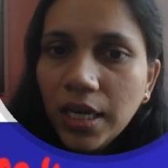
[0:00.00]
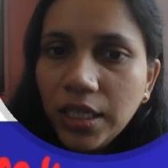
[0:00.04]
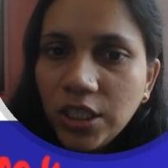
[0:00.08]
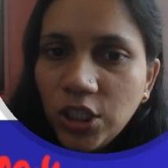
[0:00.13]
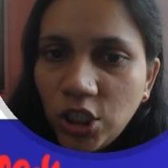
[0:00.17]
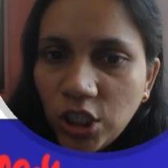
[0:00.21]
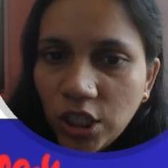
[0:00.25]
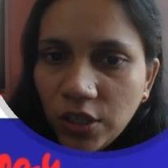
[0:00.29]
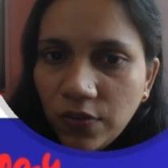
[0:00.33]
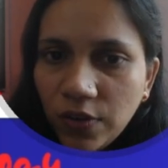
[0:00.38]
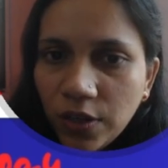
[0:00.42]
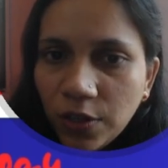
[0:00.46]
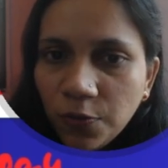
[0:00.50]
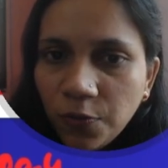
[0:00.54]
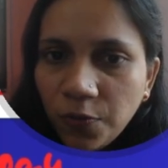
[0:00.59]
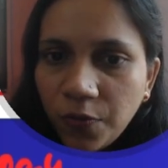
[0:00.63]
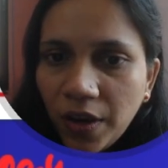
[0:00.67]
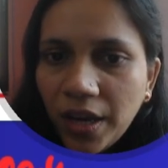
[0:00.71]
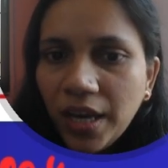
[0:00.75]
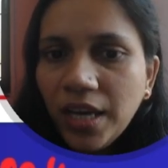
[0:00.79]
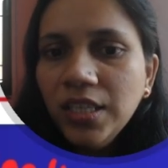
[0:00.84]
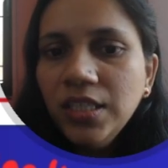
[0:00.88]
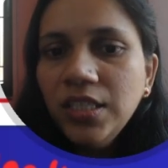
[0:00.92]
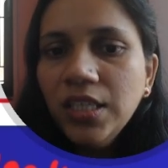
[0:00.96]
G1
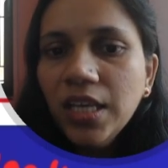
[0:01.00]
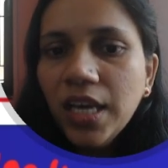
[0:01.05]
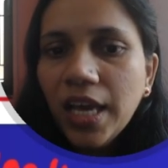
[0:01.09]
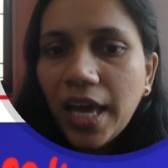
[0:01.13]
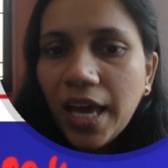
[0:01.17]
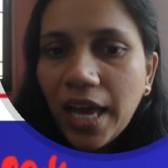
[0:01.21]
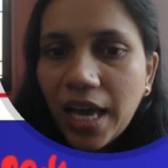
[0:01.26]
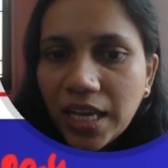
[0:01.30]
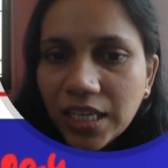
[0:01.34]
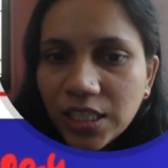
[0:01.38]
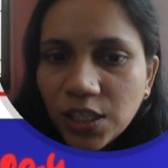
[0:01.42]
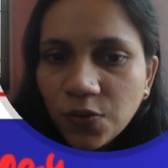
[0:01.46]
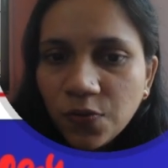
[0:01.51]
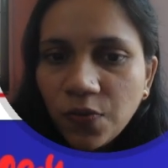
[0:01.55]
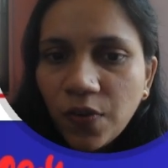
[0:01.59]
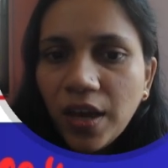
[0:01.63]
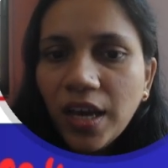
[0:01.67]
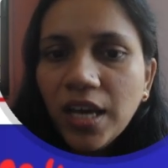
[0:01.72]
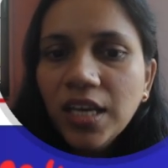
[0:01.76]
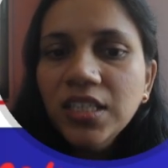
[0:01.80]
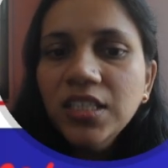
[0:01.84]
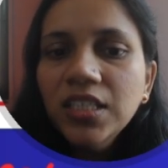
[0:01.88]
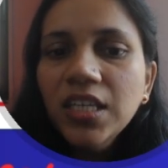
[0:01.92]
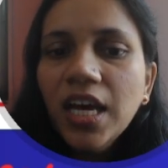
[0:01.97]
phase, S
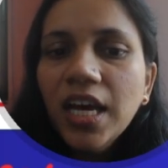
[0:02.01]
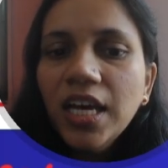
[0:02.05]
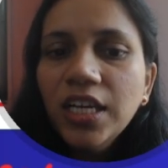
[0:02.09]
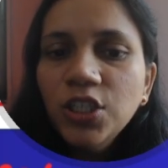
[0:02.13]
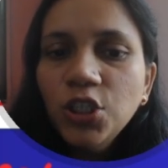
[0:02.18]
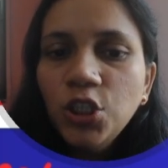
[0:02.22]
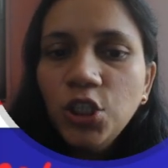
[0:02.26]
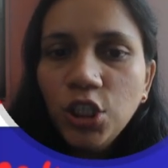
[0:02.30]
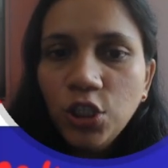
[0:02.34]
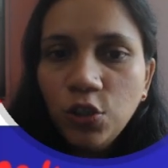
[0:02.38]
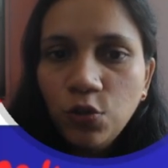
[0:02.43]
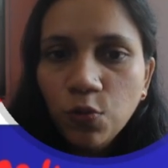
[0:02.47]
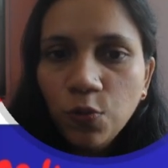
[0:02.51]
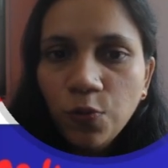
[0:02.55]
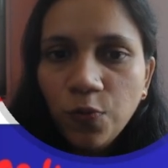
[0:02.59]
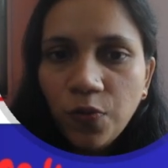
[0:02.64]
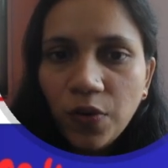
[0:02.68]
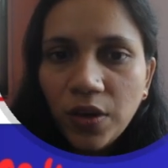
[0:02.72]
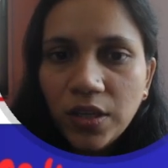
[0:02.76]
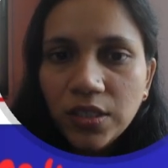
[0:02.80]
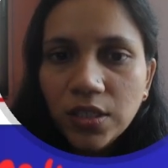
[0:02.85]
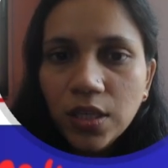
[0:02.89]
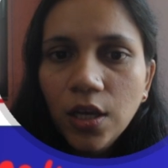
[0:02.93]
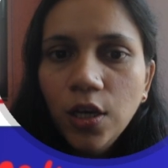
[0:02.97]
phase, and G2
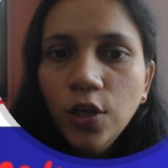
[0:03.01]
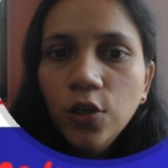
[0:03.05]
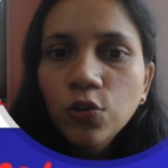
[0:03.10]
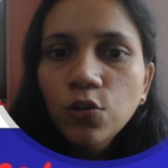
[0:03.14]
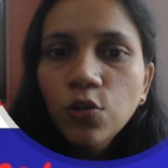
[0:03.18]
phase.